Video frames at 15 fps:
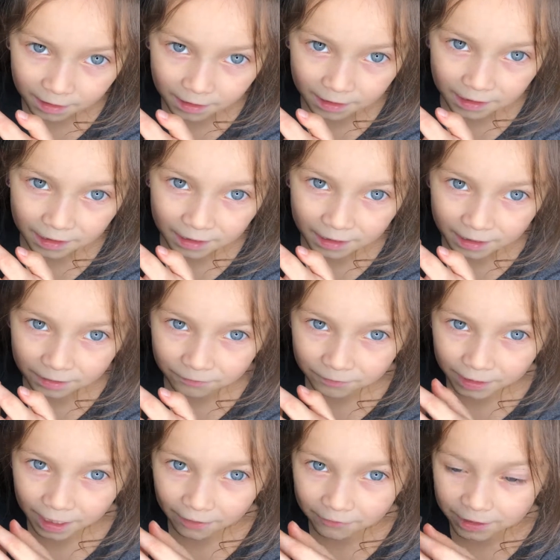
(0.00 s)
And we
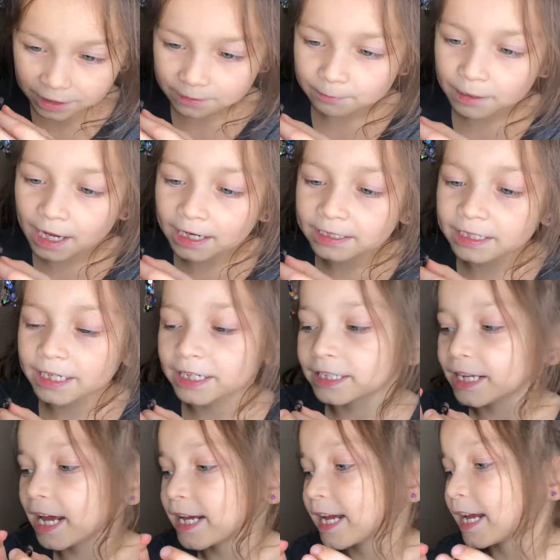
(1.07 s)
have this black thing
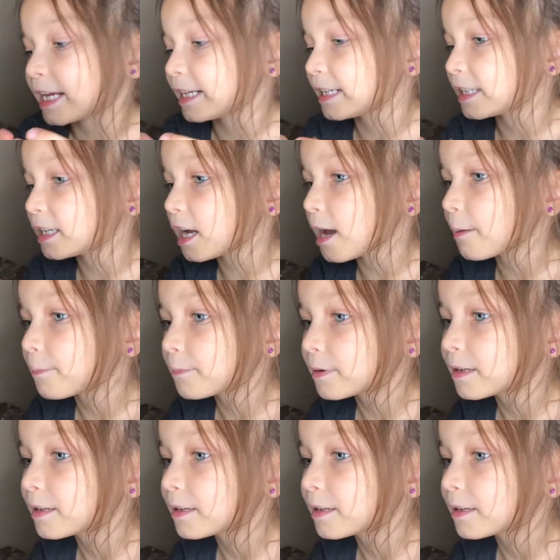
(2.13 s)
to hang it up.